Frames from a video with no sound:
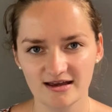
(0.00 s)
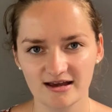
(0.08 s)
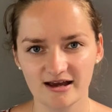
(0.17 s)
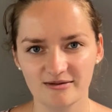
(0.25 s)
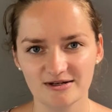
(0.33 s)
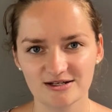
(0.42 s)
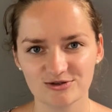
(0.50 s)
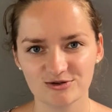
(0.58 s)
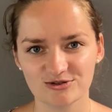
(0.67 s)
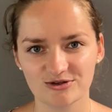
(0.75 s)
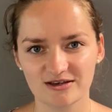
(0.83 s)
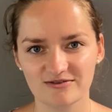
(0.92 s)
Um, and it's
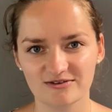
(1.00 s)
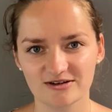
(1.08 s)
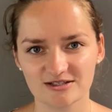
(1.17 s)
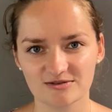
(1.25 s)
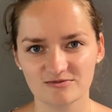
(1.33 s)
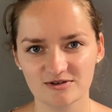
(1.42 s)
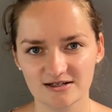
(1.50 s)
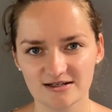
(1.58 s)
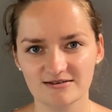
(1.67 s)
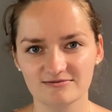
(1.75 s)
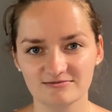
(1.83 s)
also given us some really,